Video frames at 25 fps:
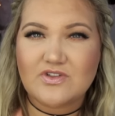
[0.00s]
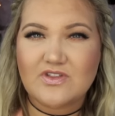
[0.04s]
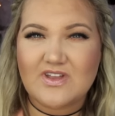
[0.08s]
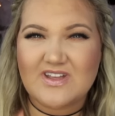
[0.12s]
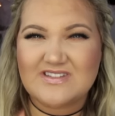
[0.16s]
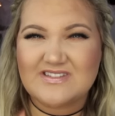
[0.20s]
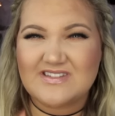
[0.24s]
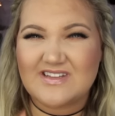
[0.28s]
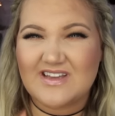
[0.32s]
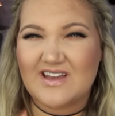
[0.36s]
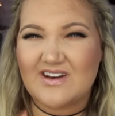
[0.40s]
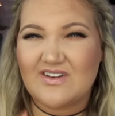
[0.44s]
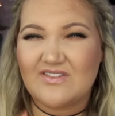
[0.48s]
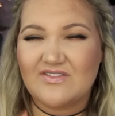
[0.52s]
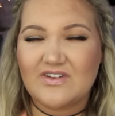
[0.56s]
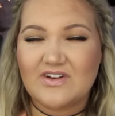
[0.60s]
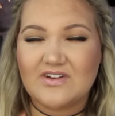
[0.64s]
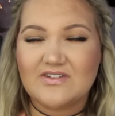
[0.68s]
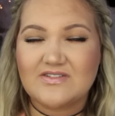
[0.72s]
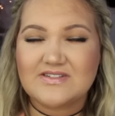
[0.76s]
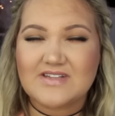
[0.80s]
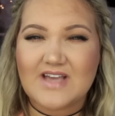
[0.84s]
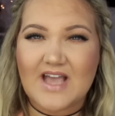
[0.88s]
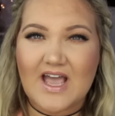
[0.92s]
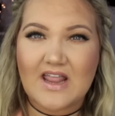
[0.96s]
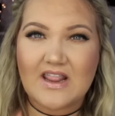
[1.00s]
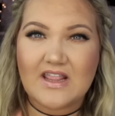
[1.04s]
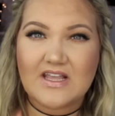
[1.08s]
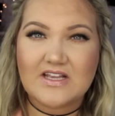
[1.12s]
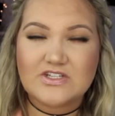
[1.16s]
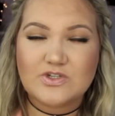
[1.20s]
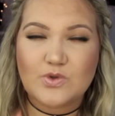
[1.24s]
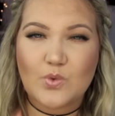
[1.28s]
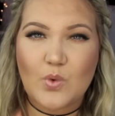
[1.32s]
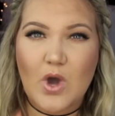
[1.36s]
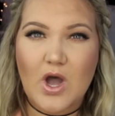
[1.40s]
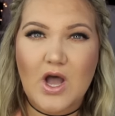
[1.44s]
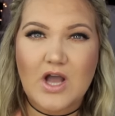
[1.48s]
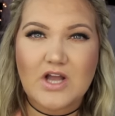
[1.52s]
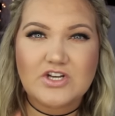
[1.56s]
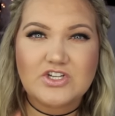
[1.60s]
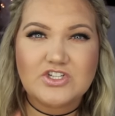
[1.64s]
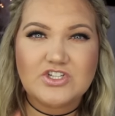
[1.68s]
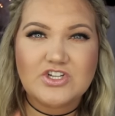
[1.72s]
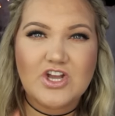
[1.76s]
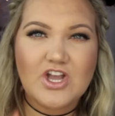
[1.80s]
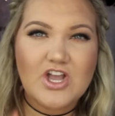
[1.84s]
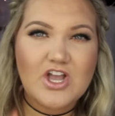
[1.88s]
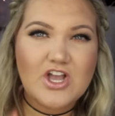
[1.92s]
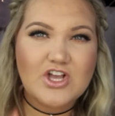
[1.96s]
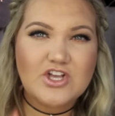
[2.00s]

That's the kind of videos I like to watch,